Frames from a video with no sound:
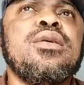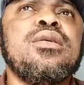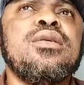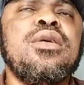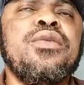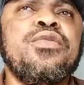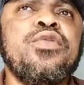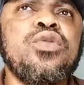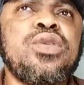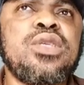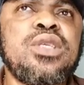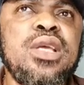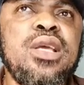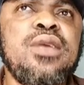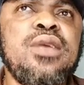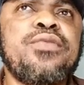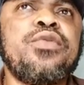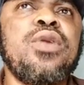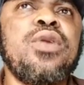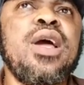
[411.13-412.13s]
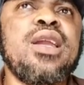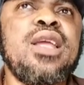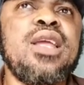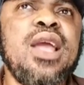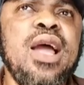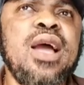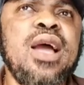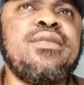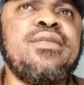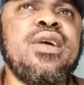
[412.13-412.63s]
If you say Fulani
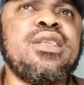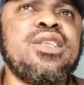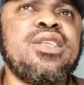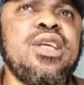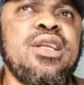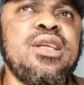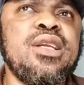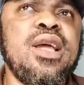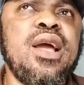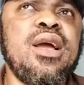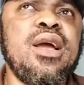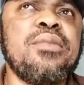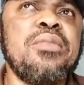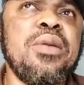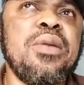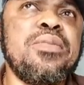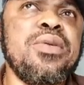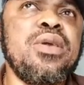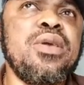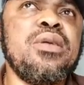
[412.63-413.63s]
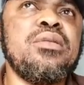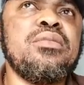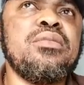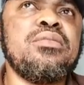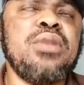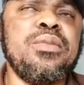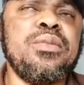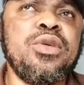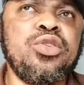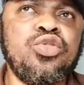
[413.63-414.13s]
have agenda, maybe
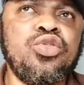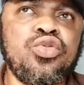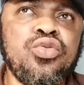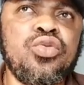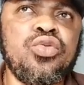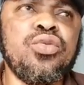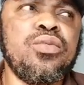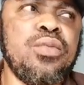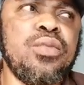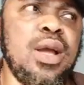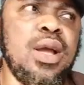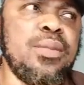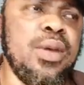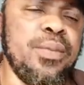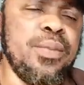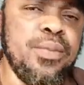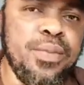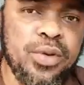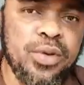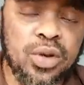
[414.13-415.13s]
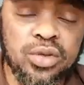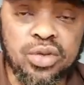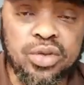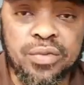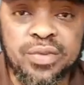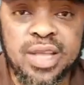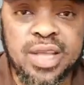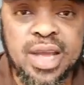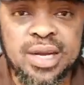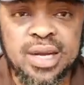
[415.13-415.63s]
true. Maybe because
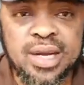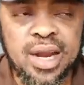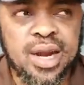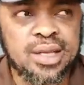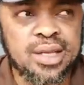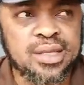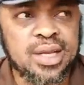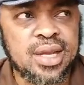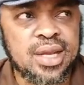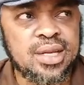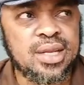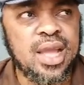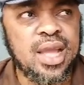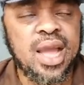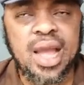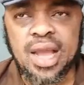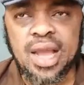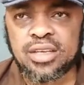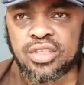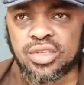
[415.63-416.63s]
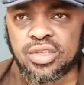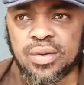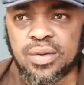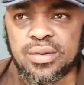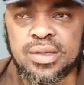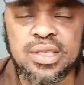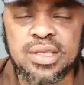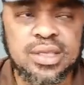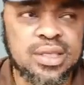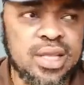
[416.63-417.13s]
of their character, their
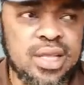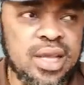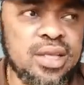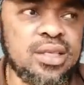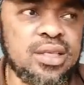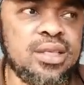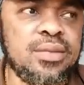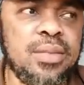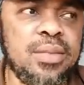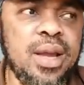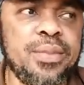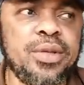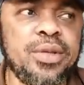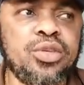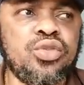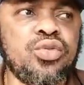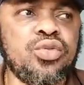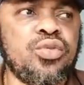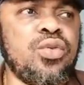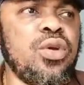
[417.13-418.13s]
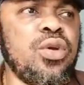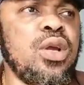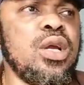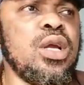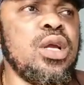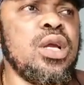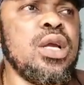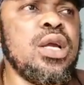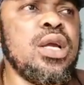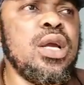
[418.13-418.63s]
action these days, it might be true.
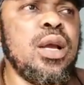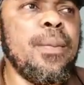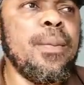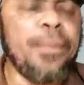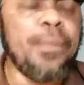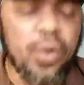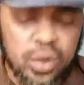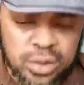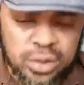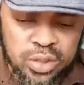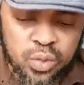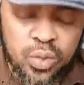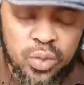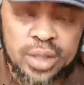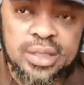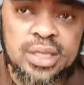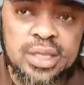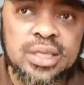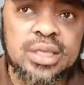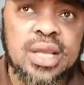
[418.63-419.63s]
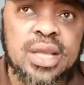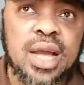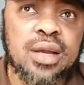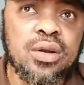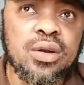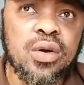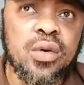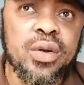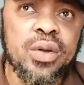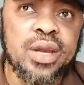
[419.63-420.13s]
But the way things are
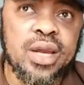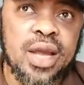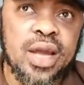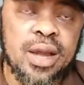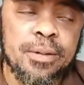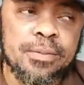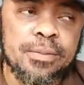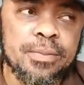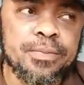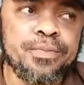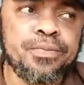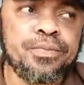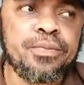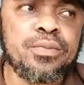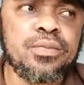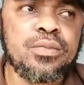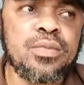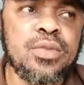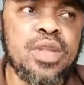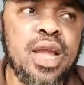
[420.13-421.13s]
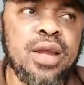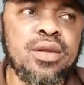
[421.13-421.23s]
going now, I